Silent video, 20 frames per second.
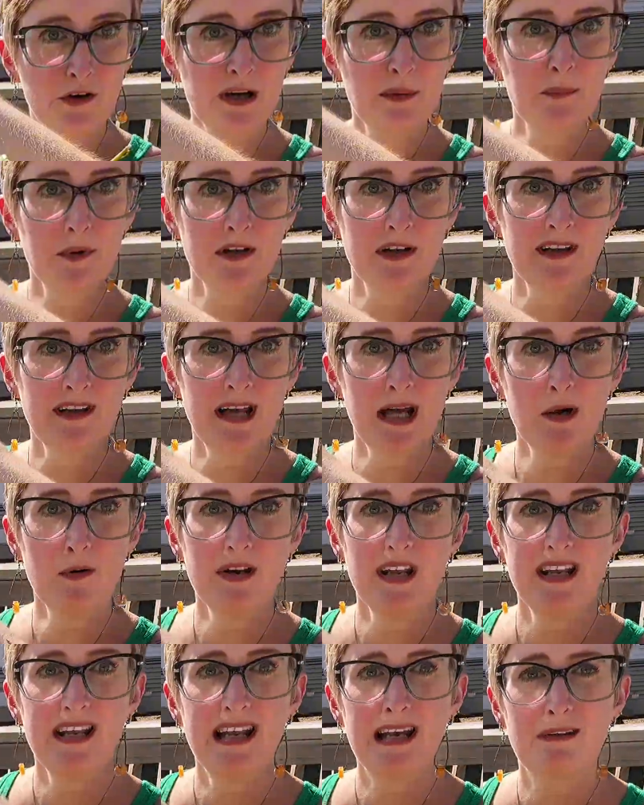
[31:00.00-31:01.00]
put it out,
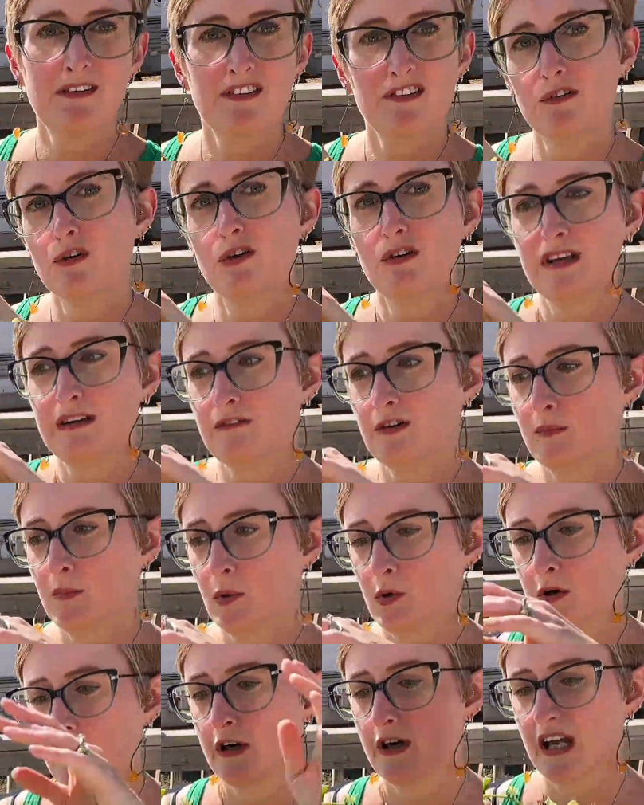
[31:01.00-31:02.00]
and now it's grown even
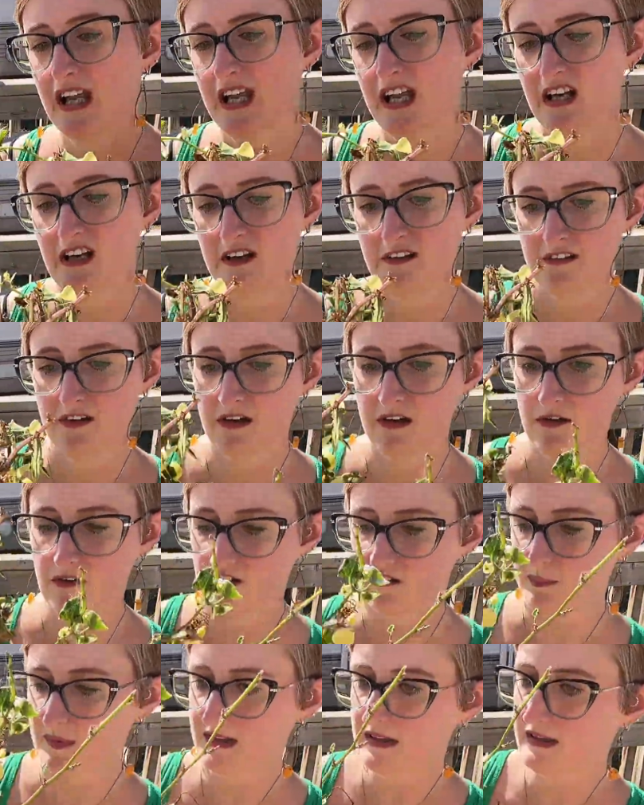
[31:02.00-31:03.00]
more, and it's got
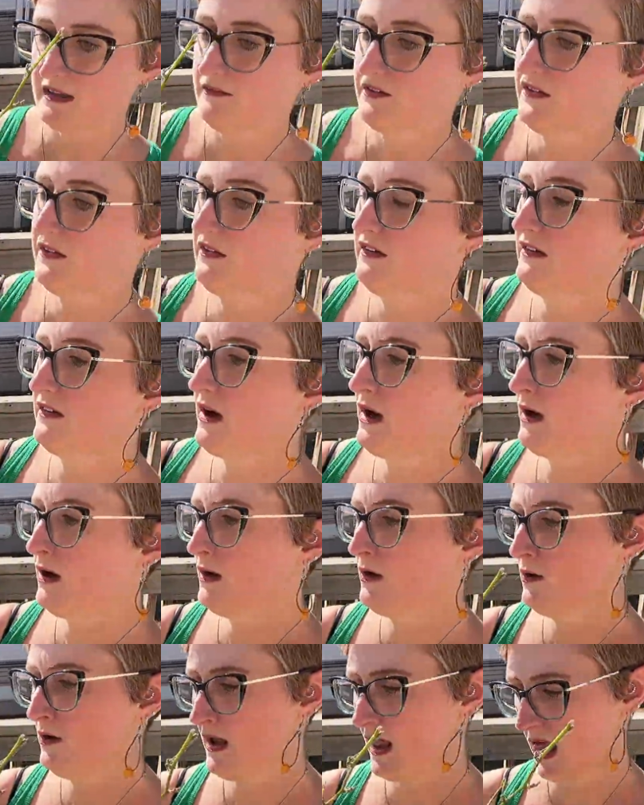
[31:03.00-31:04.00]
crispy leaves. So